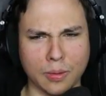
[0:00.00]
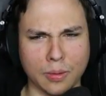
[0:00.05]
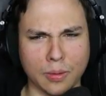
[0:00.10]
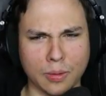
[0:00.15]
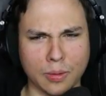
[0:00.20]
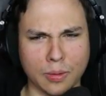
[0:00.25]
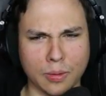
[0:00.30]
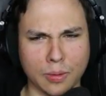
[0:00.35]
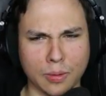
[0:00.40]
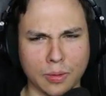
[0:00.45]

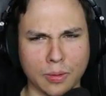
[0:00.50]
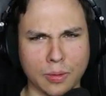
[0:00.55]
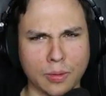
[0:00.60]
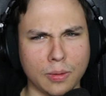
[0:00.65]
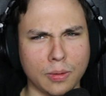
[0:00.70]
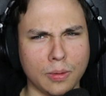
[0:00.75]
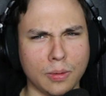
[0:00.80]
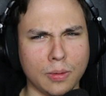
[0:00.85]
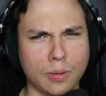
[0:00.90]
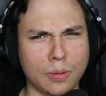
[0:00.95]

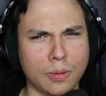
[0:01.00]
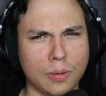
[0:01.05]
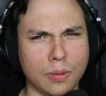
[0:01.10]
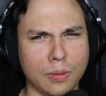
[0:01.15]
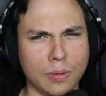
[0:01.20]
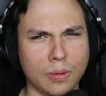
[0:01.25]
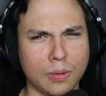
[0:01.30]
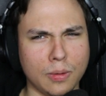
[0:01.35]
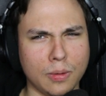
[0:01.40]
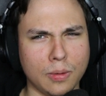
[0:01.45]

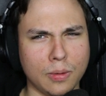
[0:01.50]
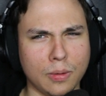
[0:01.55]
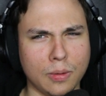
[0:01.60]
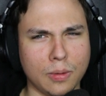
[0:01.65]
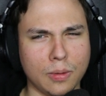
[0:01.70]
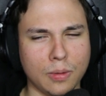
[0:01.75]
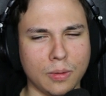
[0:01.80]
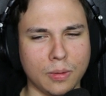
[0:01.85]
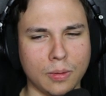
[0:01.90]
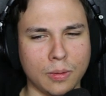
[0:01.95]

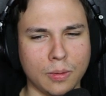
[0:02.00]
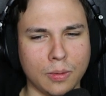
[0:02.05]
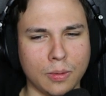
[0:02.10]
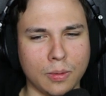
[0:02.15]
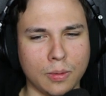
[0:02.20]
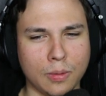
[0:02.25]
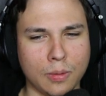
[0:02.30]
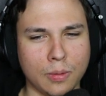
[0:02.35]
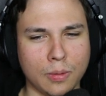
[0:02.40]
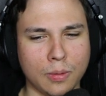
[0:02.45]
(no one is talking)